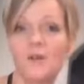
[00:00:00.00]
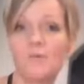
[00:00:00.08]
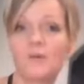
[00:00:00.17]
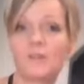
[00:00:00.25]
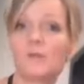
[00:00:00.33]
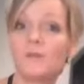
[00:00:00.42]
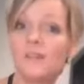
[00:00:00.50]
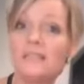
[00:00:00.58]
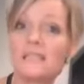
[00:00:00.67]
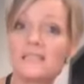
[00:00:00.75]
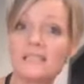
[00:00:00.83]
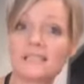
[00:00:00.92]
with going
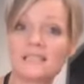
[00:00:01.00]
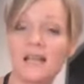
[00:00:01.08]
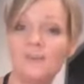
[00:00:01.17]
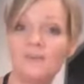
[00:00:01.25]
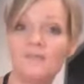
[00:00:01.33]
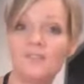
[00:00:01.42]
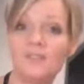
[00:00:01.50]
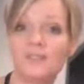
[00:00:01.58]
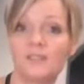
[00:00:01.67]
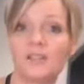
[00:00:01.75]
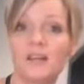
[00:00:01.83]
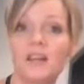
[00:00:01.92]
into this time of
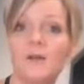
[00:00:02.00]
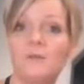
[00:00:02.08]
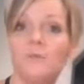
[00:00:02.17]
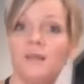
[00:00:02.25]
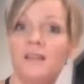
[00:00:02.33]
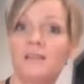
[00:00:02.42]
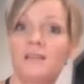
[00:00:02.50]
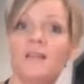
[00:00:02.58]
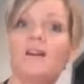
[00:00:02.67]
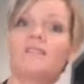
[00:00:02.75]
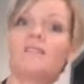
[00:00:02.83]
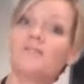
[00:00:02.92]
year with
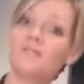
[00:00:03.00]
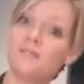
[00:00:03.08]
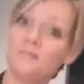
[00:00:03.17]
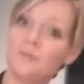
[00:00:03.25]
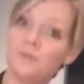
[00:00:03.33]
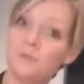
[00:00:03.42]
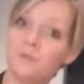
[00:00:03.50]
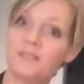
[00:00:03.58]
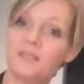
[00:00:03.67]
all of the foods,